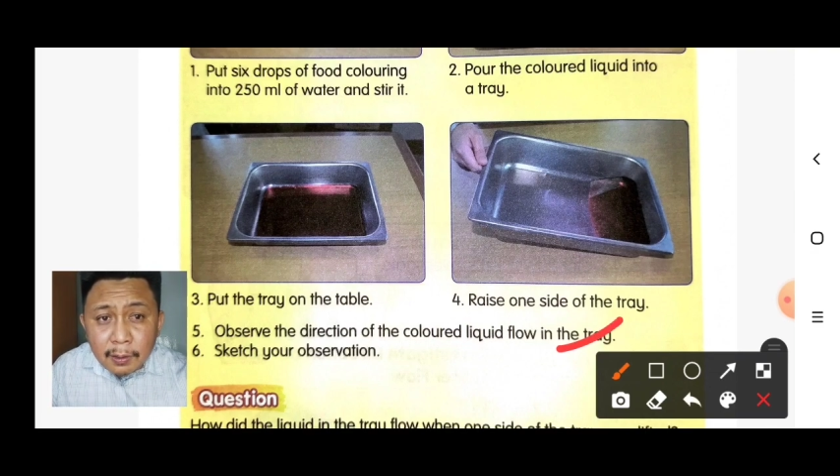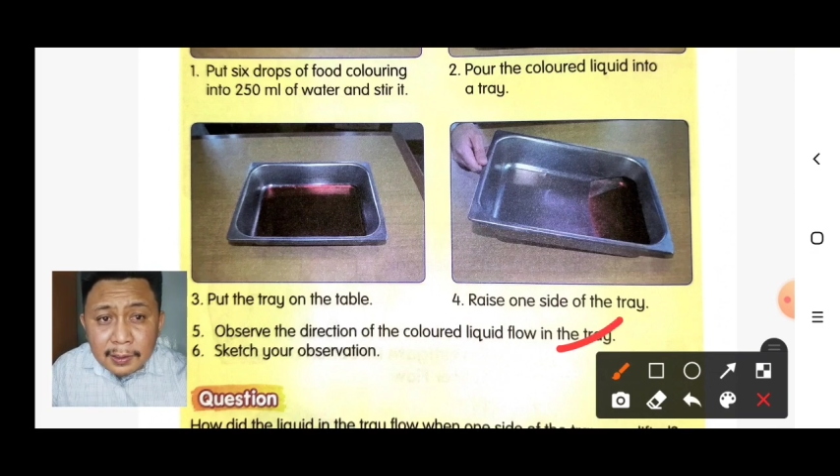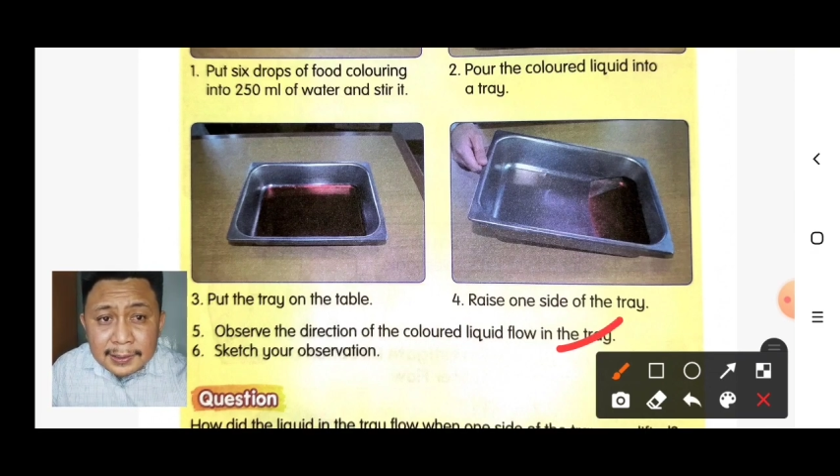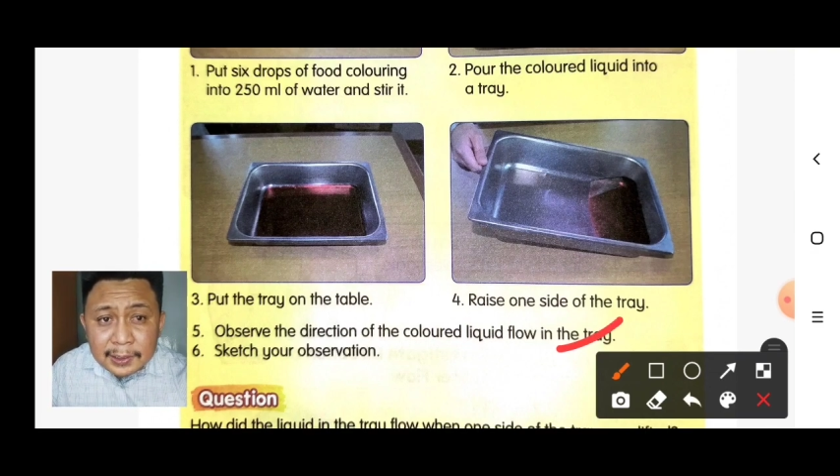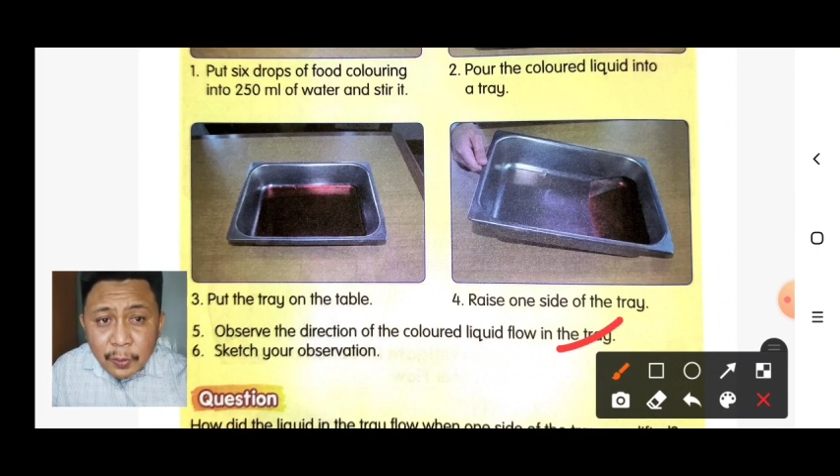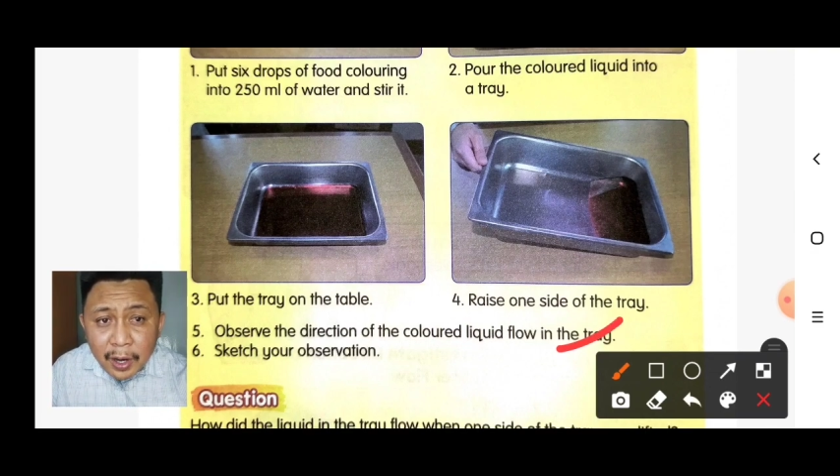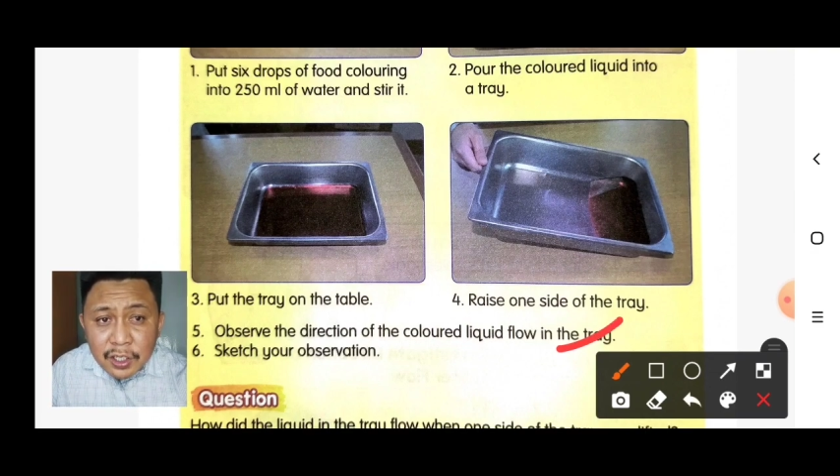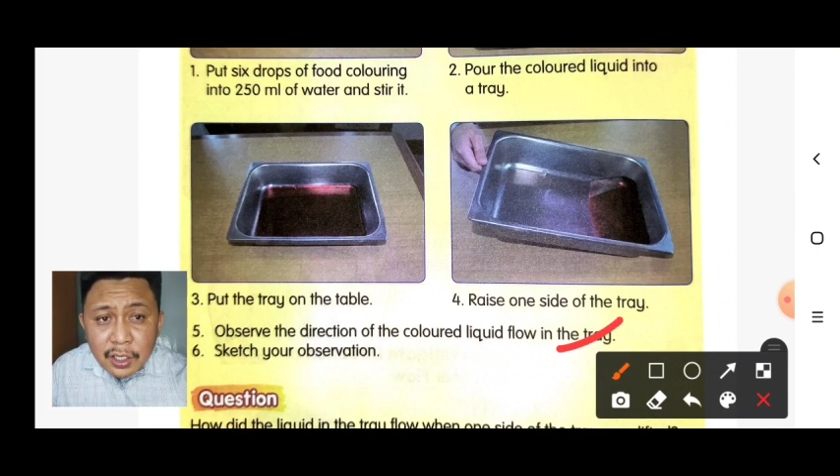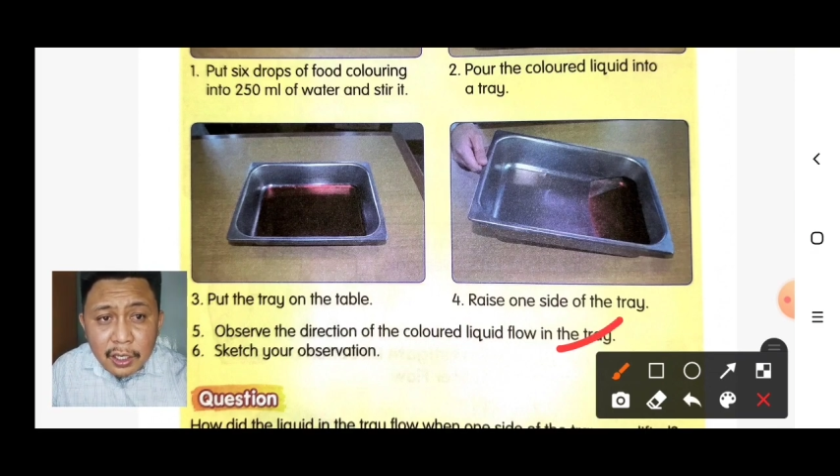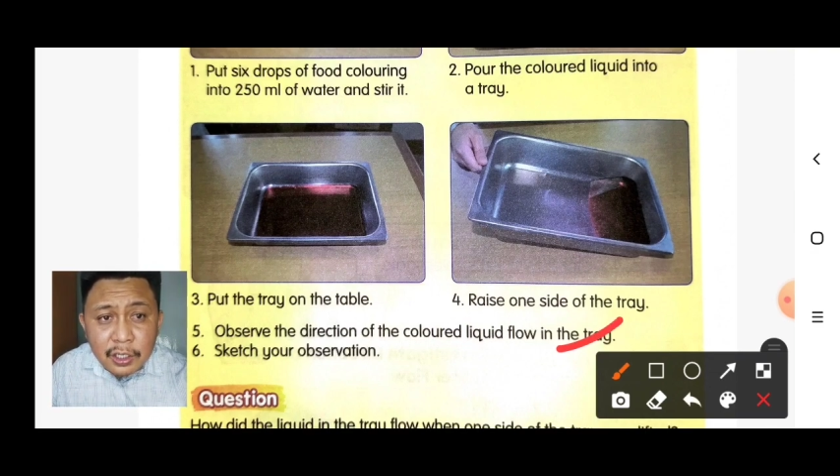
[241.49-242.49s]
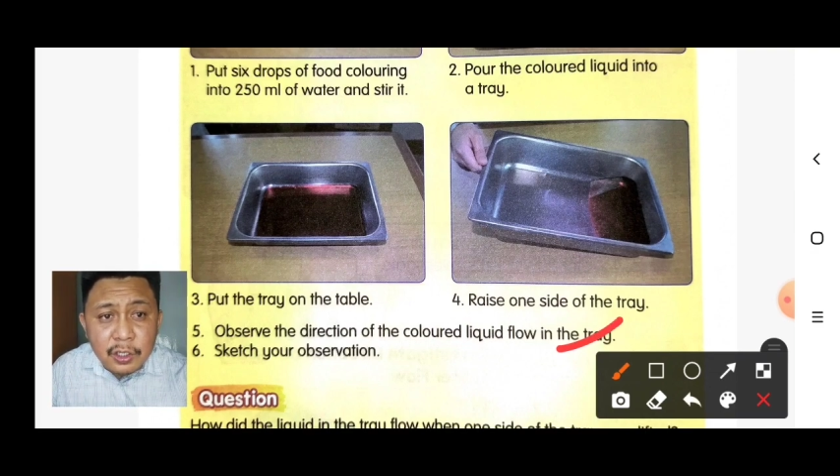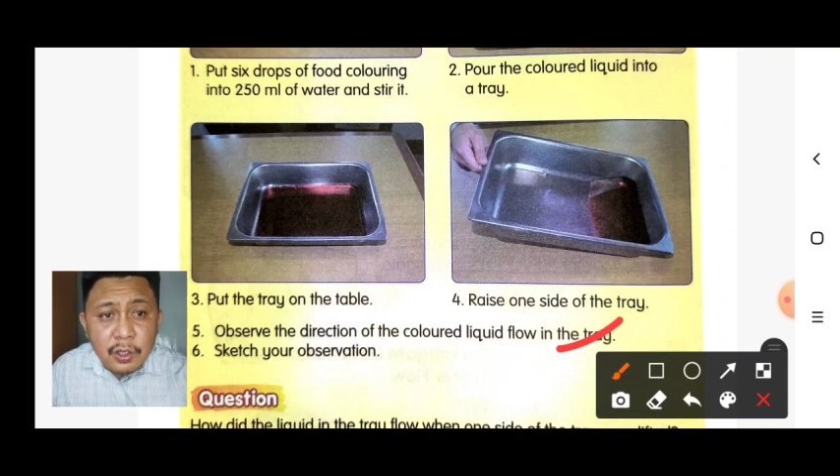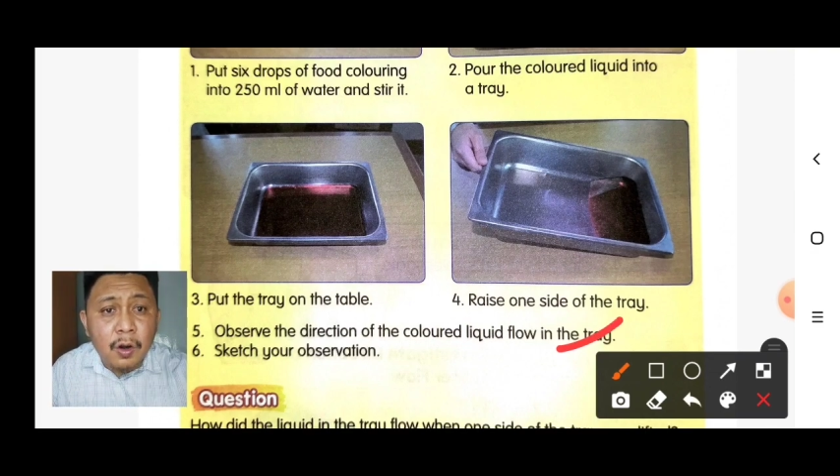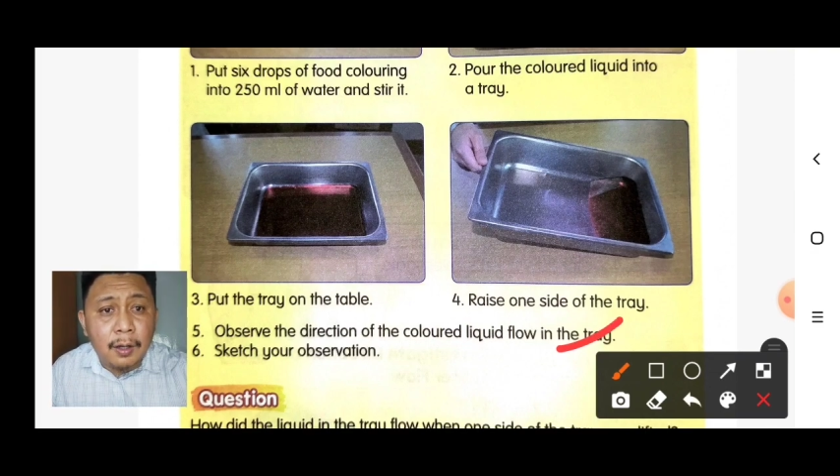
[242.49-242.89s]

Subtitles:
stretch your